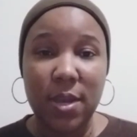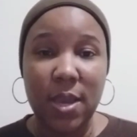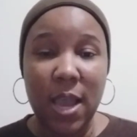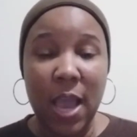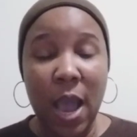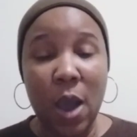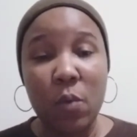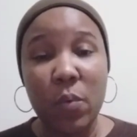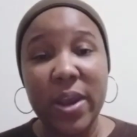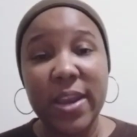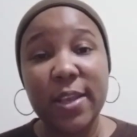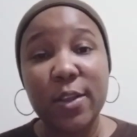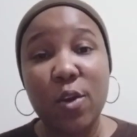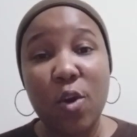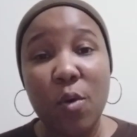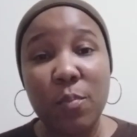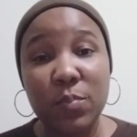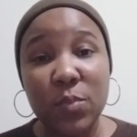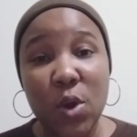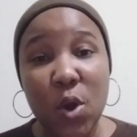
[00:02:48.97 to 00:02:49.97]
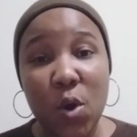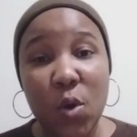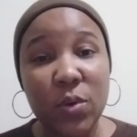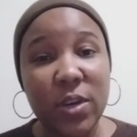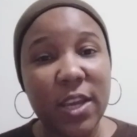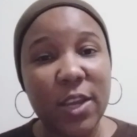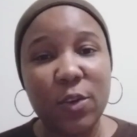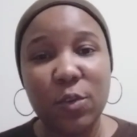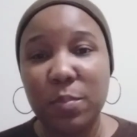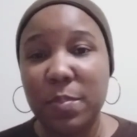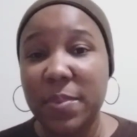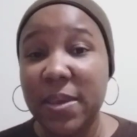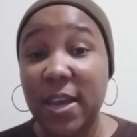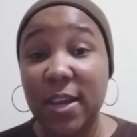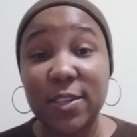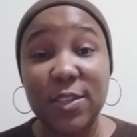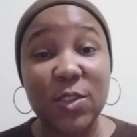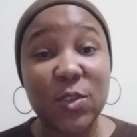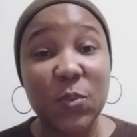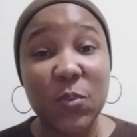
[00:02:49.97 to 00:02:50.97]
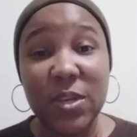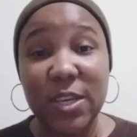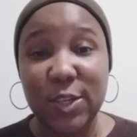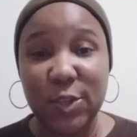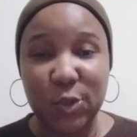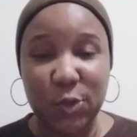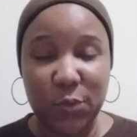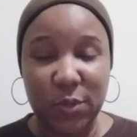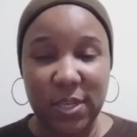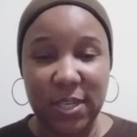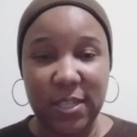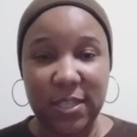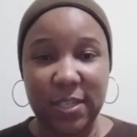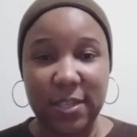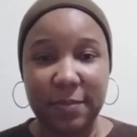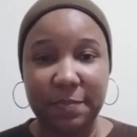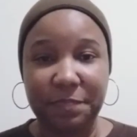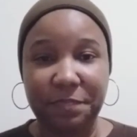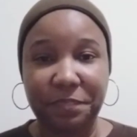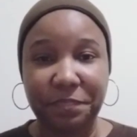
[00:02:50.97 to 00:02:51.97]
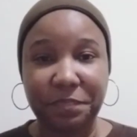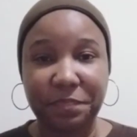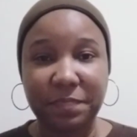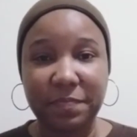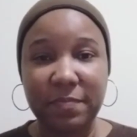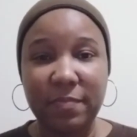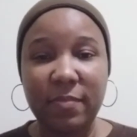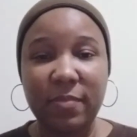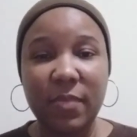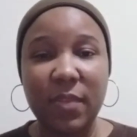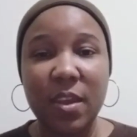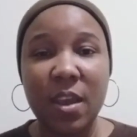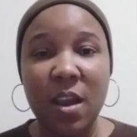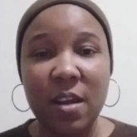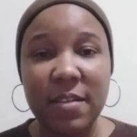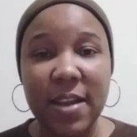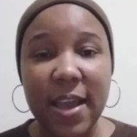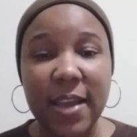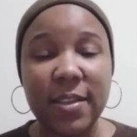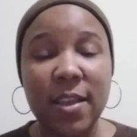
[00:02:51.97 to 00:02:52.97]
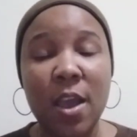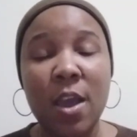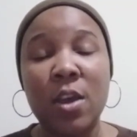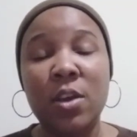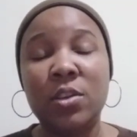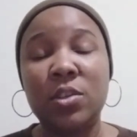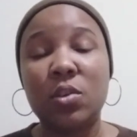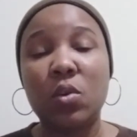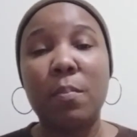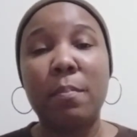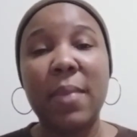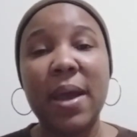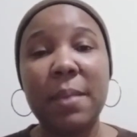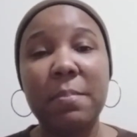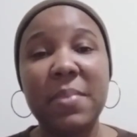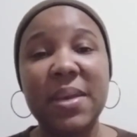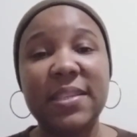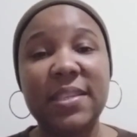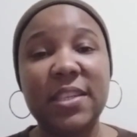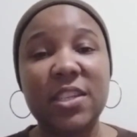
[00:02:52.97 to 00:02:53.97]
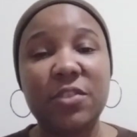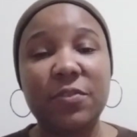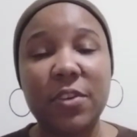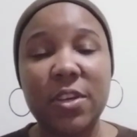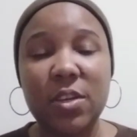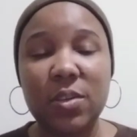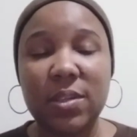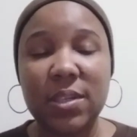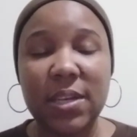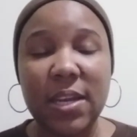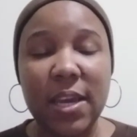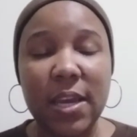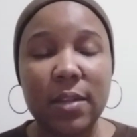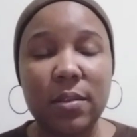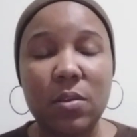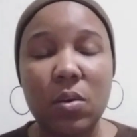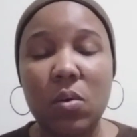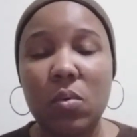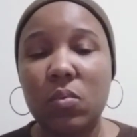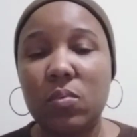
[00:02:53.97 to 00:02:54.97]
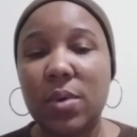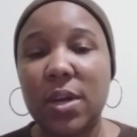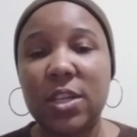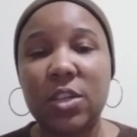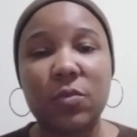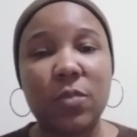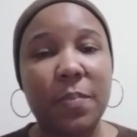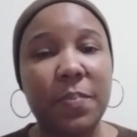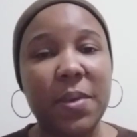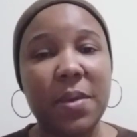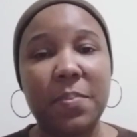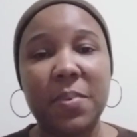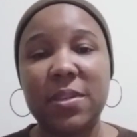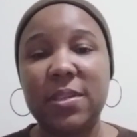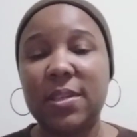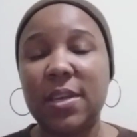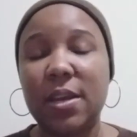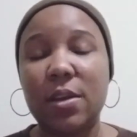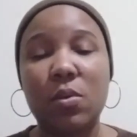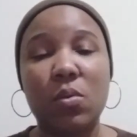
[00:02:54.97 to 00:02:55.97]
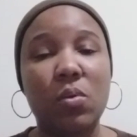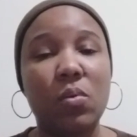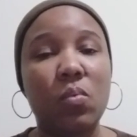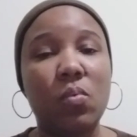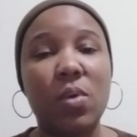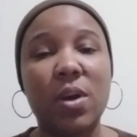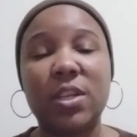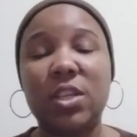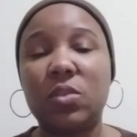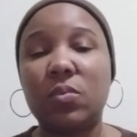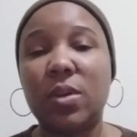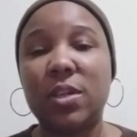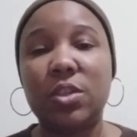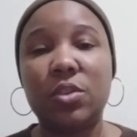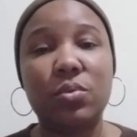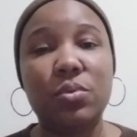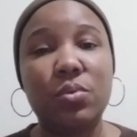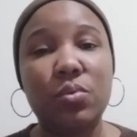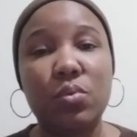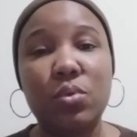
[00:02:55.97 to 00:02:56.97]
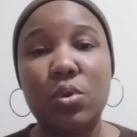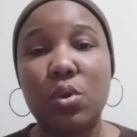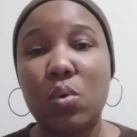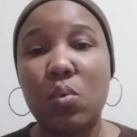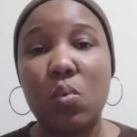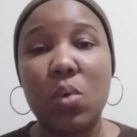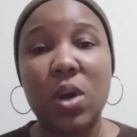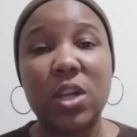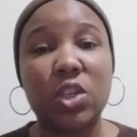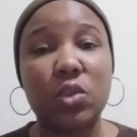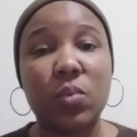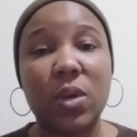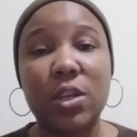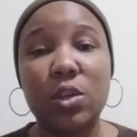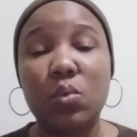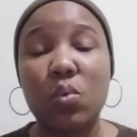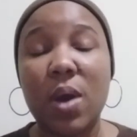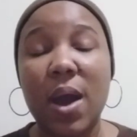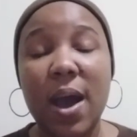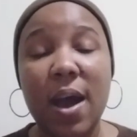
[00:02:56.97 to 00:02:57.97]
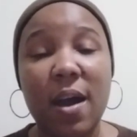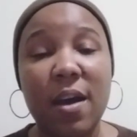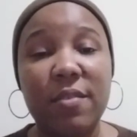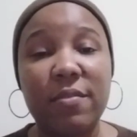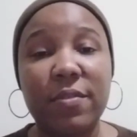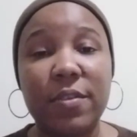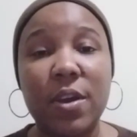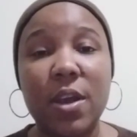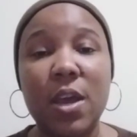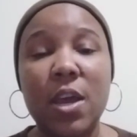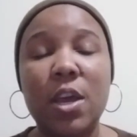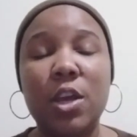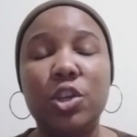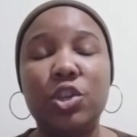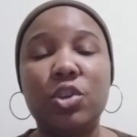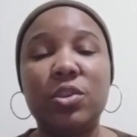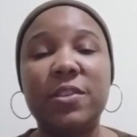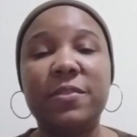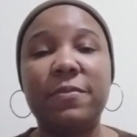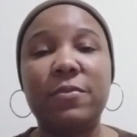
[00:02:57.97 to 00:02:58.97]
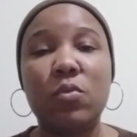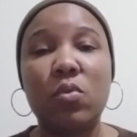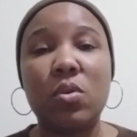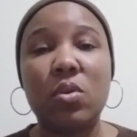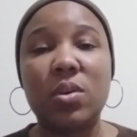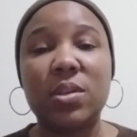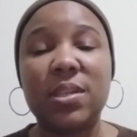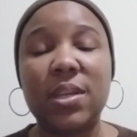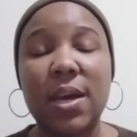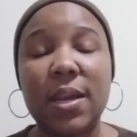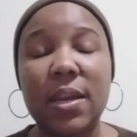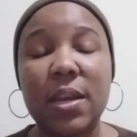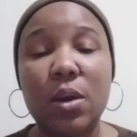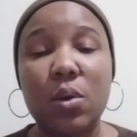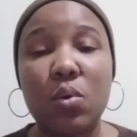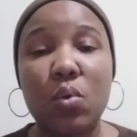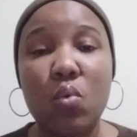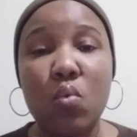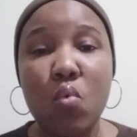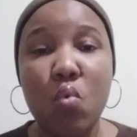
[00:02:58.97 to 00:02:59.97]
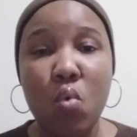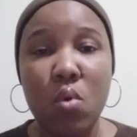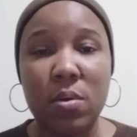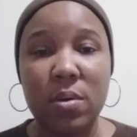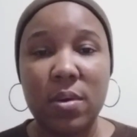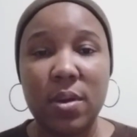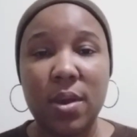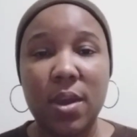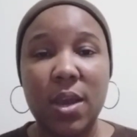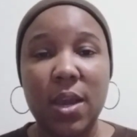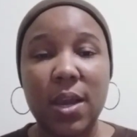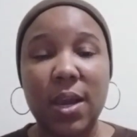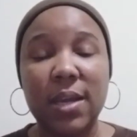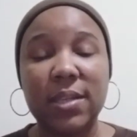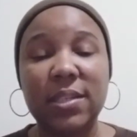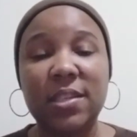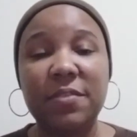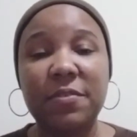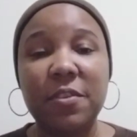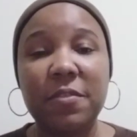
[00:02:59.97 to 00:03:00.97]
And when it come down, it will be a sweet treat. All right? So my message for you today, don't watch what people say, don't watch what you do, don't watch what you have. Just focus on the who. Because if you